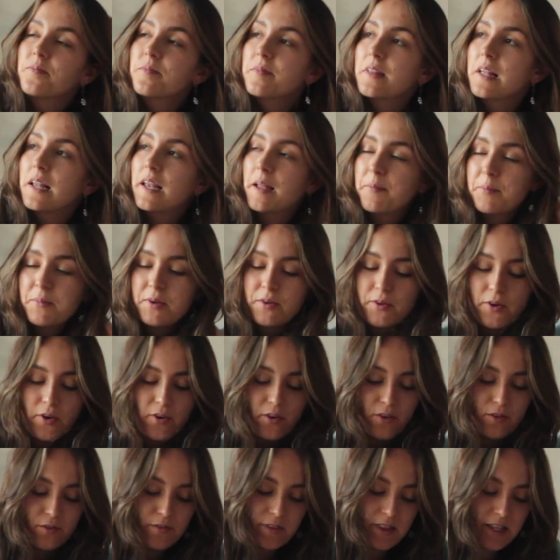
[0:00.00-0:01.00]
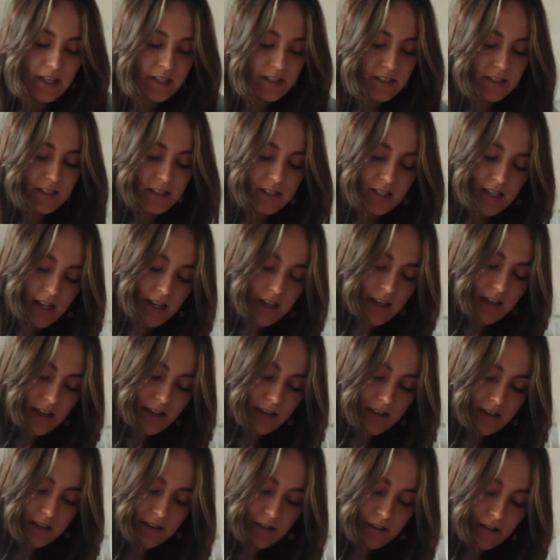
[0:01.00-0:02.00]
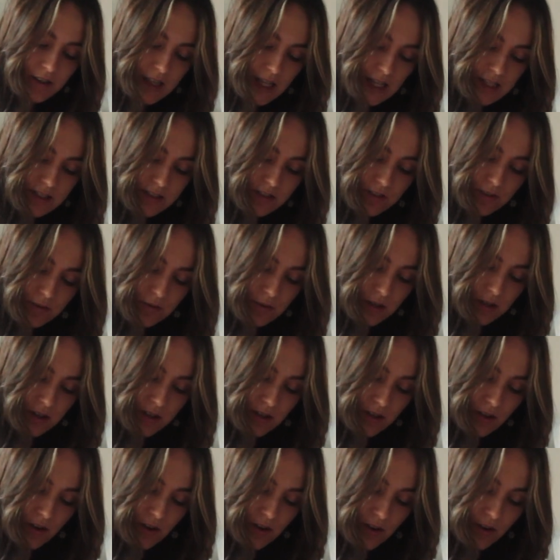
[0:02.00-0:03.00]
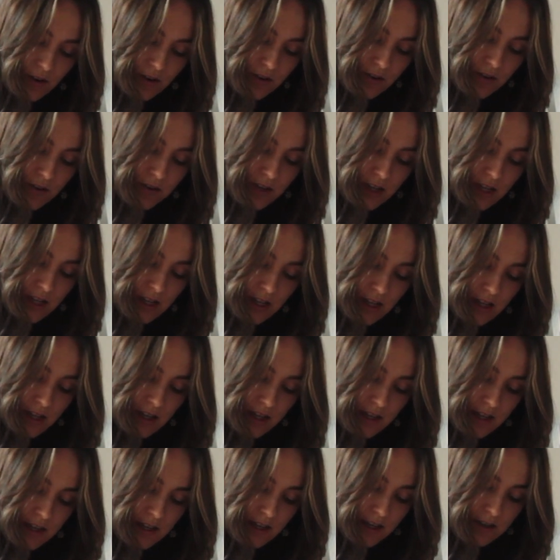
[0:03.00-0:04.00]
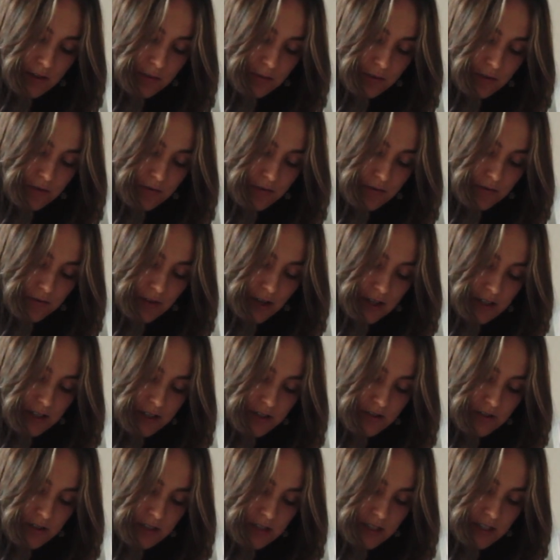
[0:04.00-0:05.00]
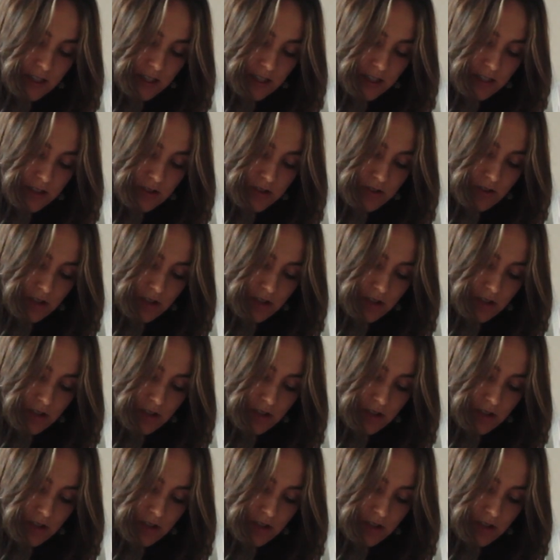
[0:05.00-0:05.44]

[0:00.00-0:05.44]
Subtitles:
let me know if there's things you want to know that you would find interesting to